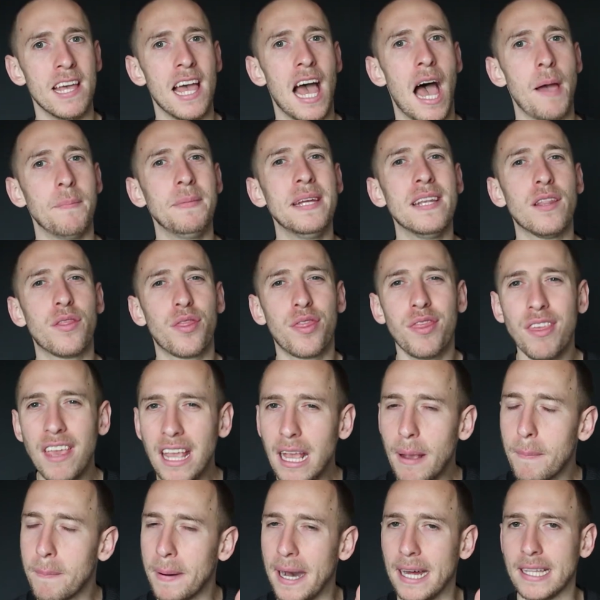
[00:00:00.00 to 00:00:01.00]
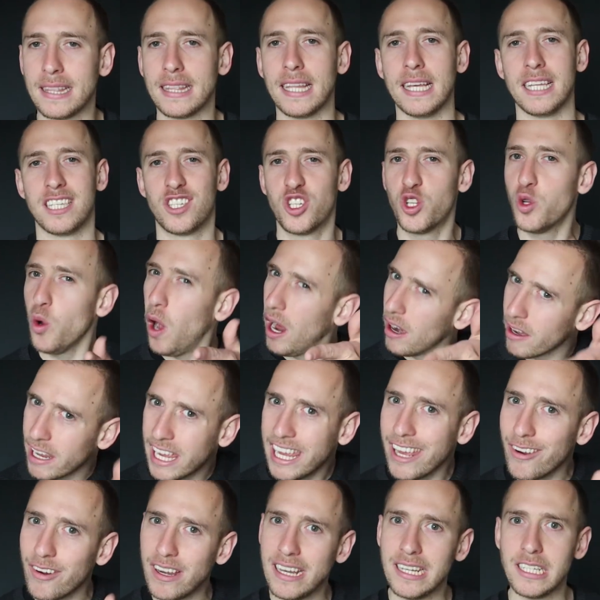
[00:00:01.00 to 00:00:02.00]
I mean, think about this. You are
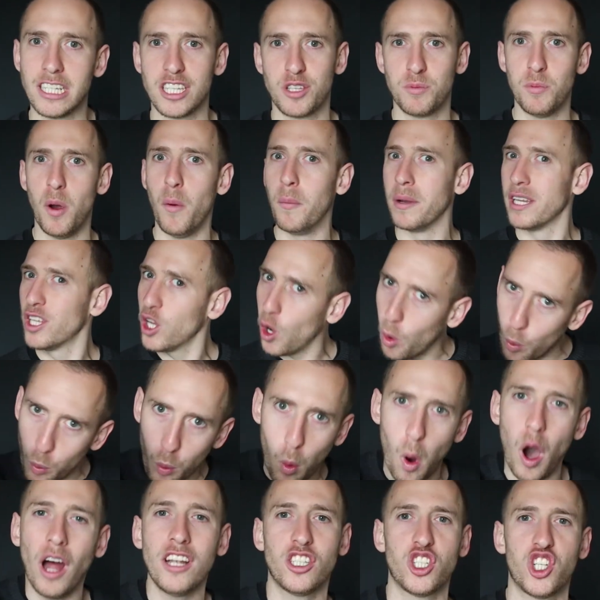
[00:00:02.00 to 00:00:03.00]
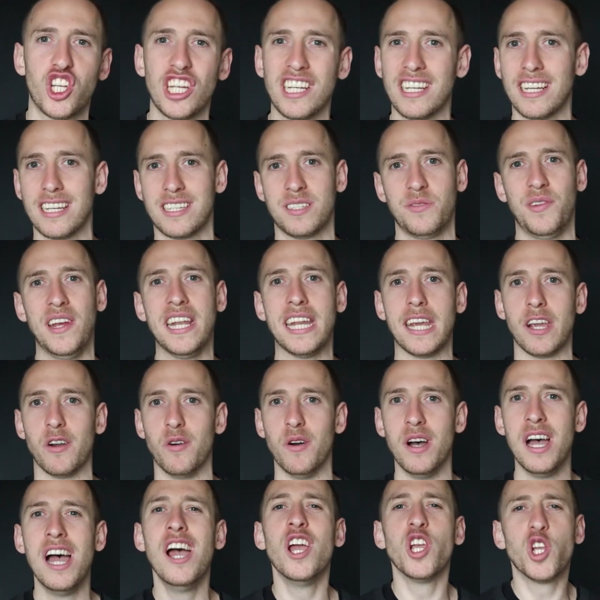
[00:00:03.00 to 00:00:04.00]
here in this moment. You're watching this video.
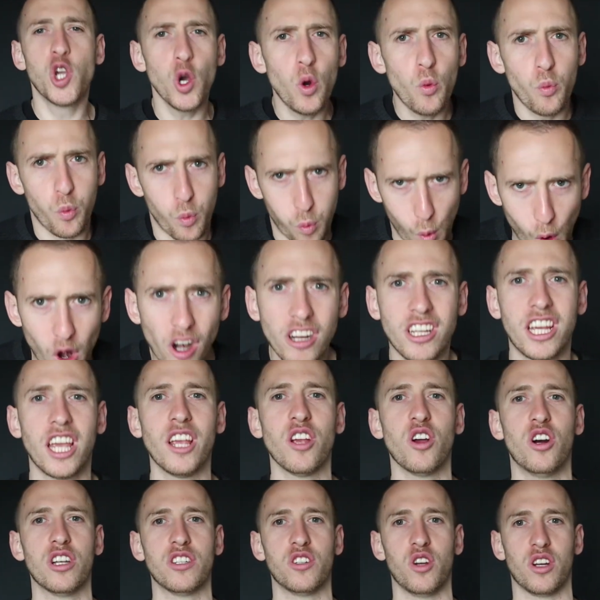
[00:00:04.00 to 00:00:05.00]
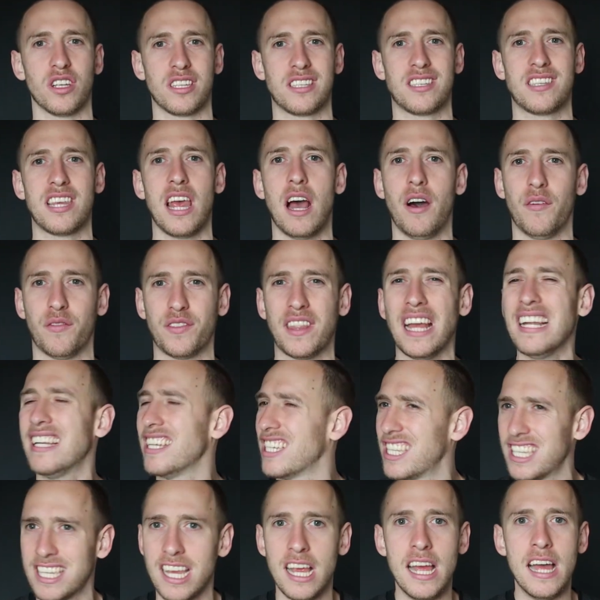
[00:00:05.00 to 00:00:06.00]
You're working on yourself. That
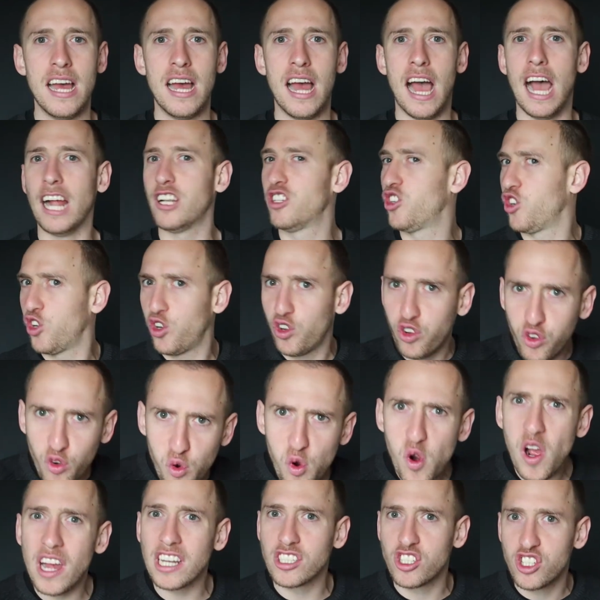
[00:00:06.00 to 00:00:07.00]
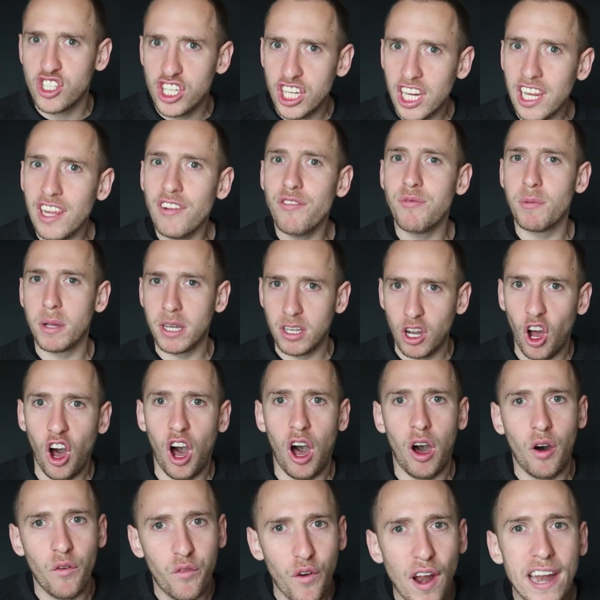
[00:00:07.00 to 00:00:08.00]
is a true achievement
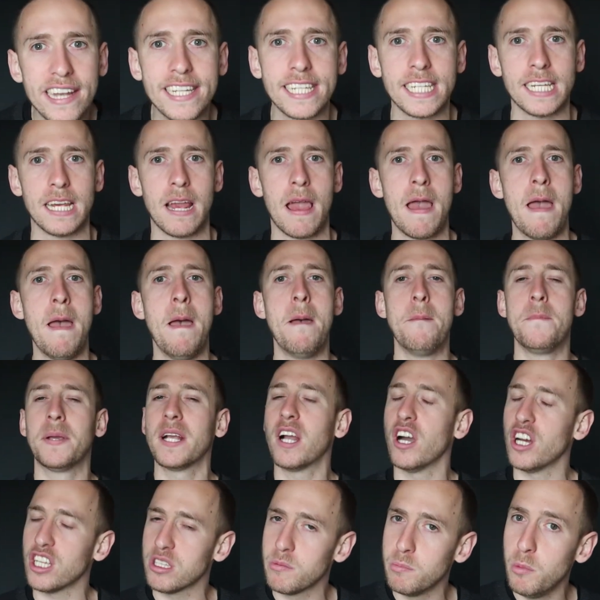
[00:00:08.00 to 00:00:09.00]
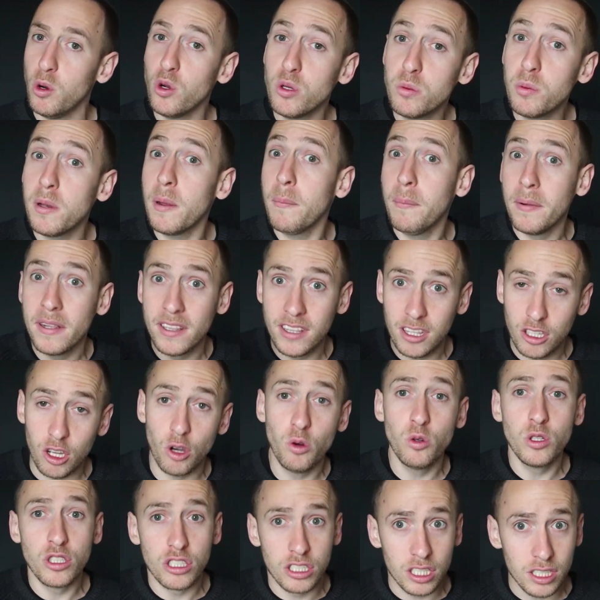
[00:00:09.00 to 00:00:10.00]
already because most people
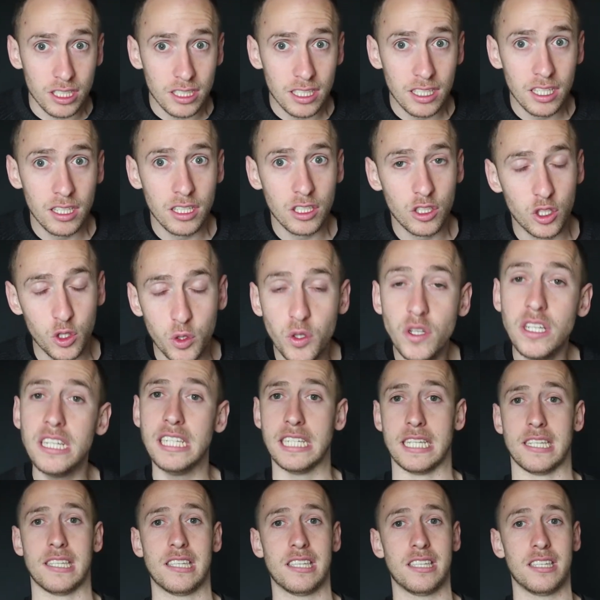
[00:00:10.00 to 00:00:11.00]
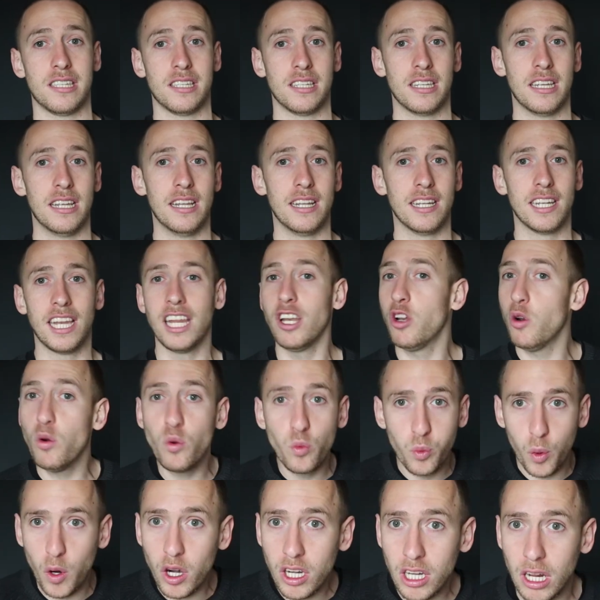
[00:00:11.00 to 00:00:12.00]
don't do this. They
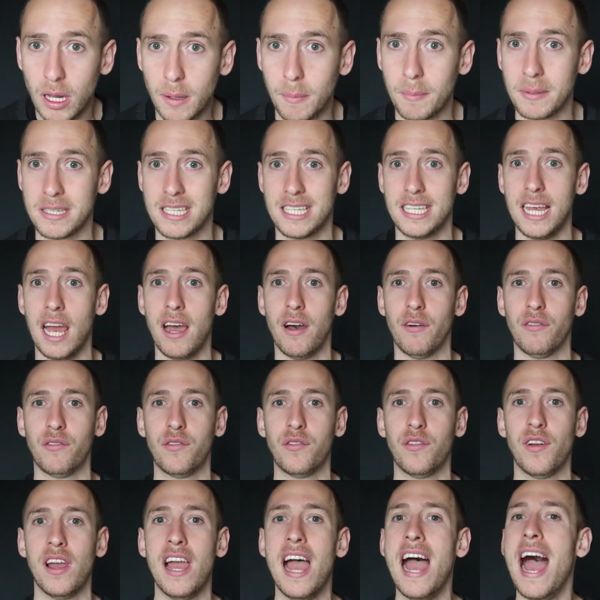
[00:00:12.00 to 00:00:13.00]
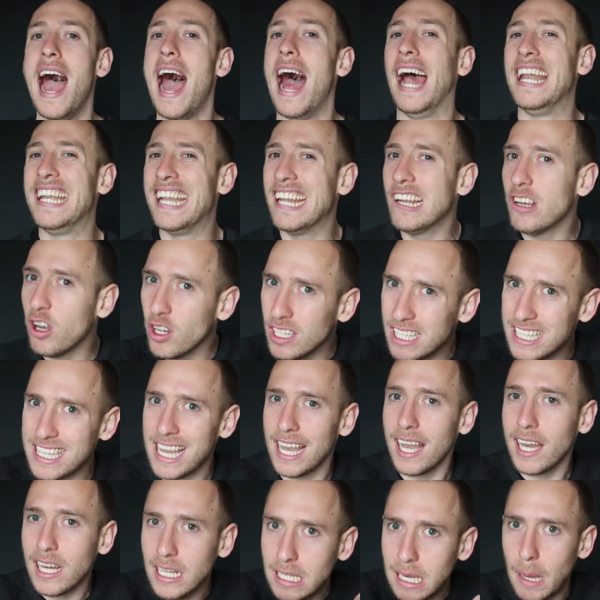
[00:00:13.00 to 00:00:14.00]
don't work on themselves and they're not
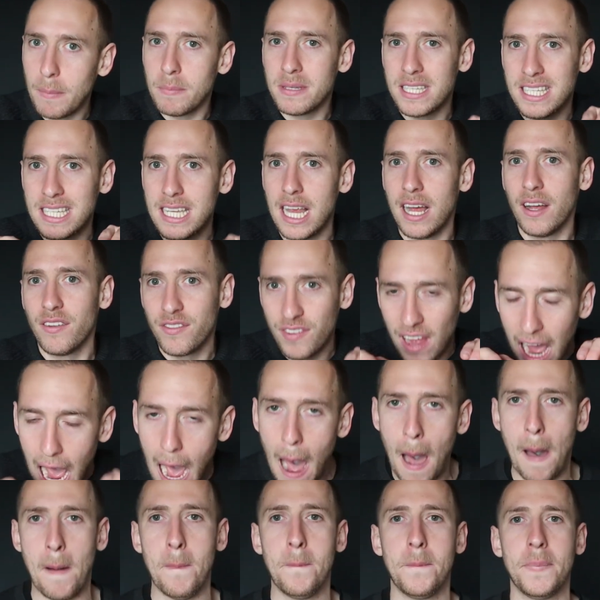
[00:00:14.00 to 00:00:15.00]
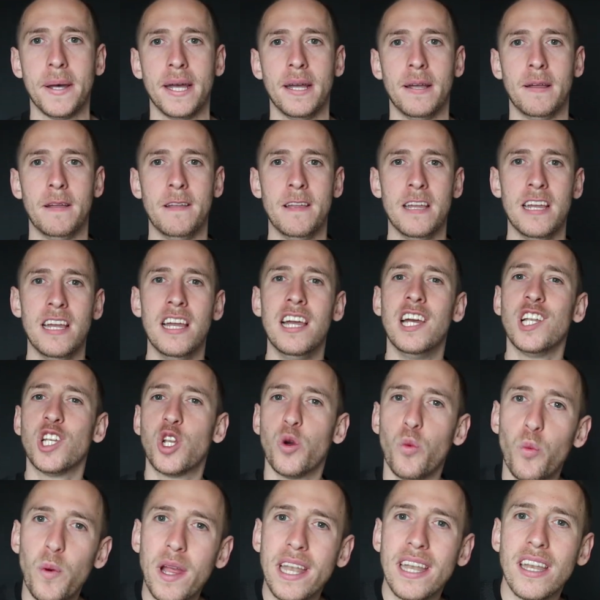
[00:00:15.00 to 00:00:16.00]
setting themselves up
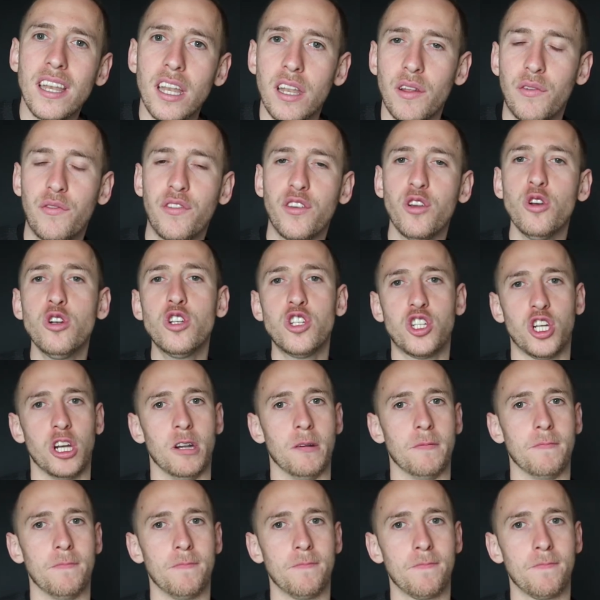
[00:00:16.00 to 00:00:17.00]
to win the future.